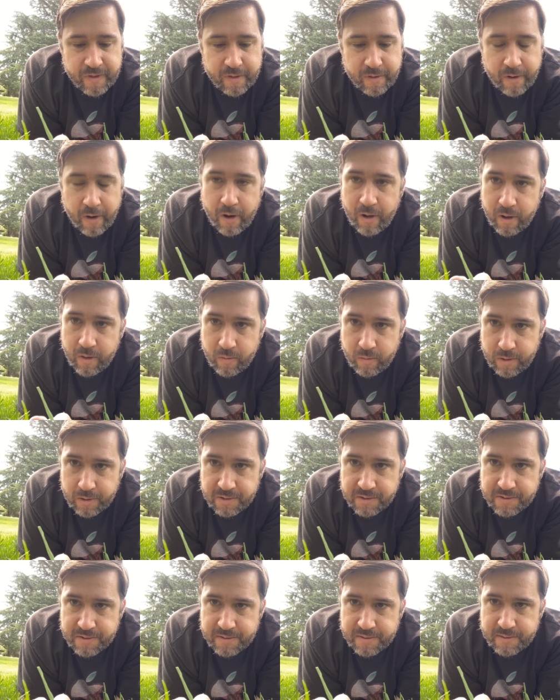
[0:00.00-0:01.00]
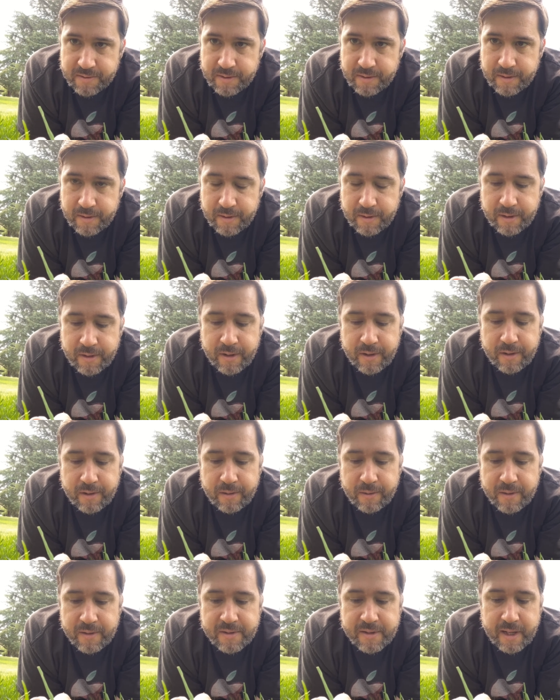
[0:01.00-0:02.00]
all at once.
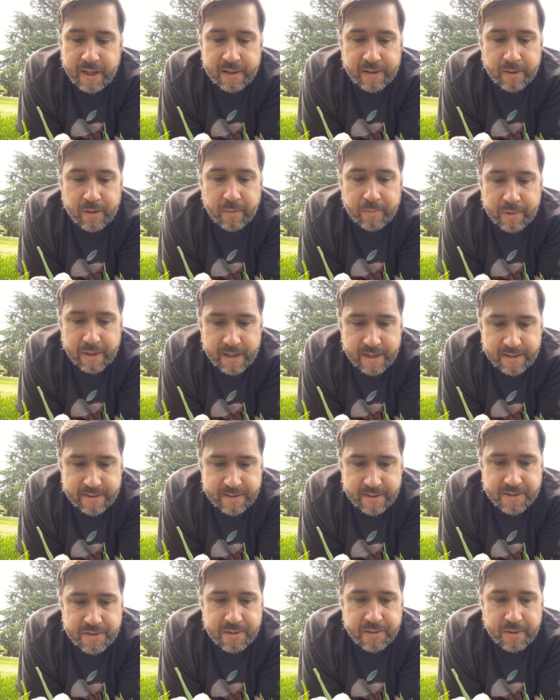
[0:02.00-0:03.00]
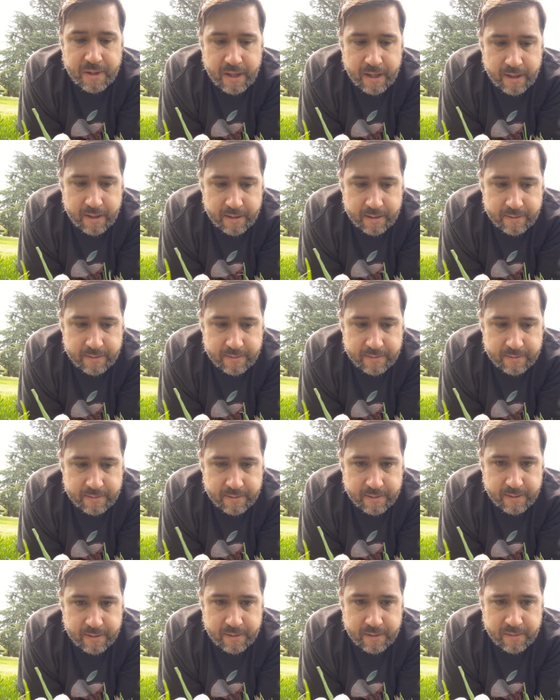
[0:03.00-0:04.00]
You take little bites as you can.
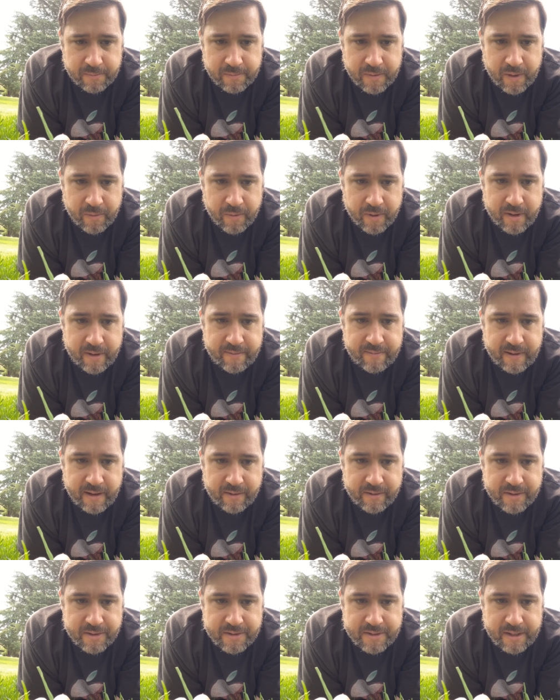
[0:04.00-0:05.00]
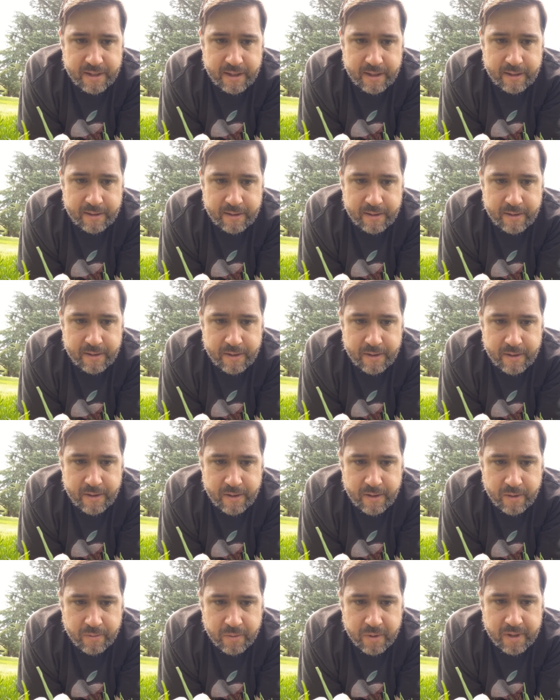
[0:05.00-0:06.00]
And what I found is that
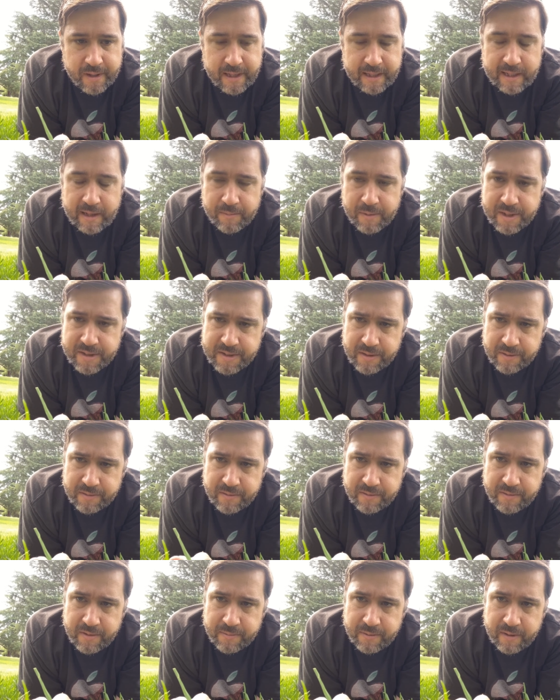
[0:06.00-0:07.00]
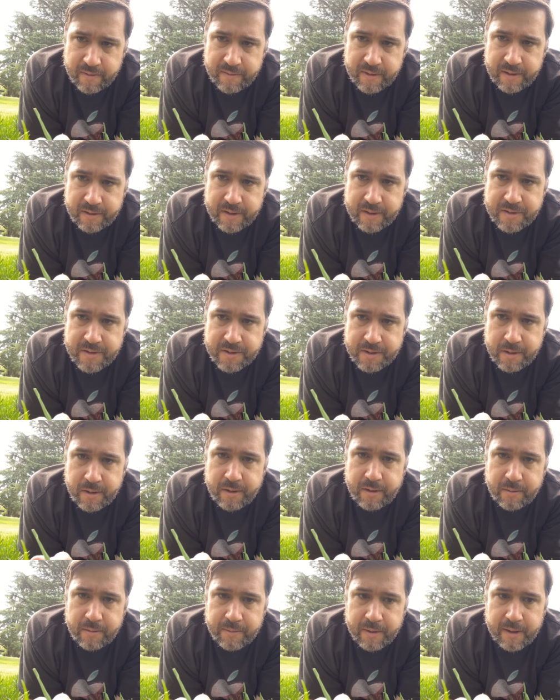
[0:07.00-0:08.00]
when I allow myself to feel my feelings just a
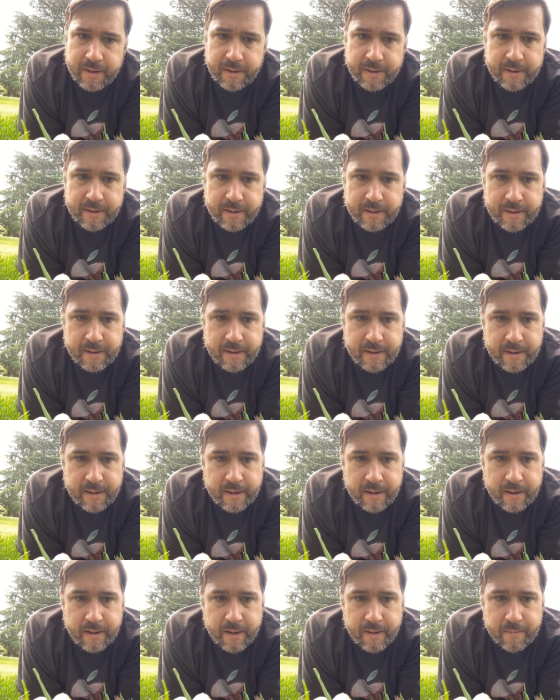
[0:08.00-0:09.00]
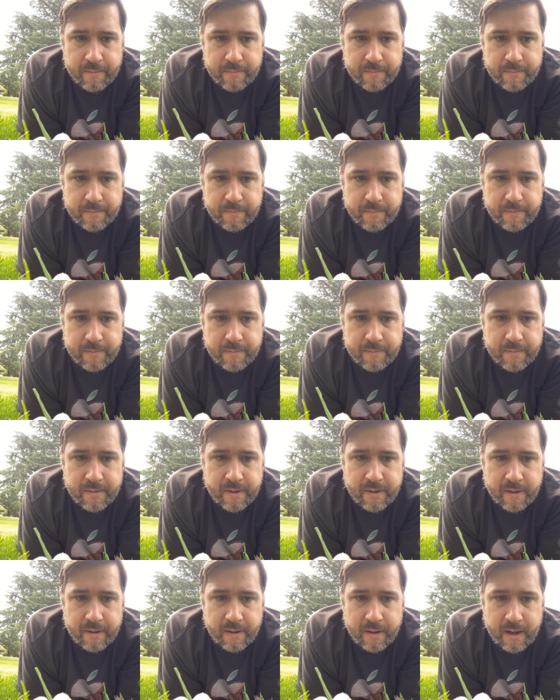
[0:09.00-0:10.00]
little bit, um,
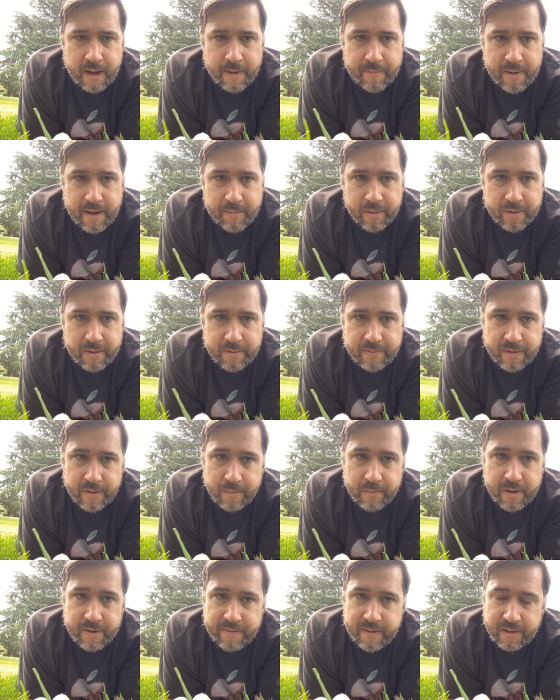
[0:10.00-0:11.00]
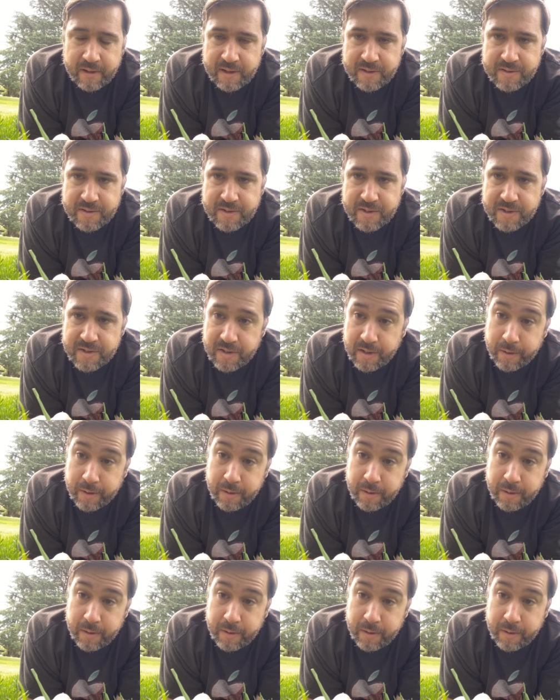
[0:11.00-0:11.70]
I'm able to feel my feelings just a little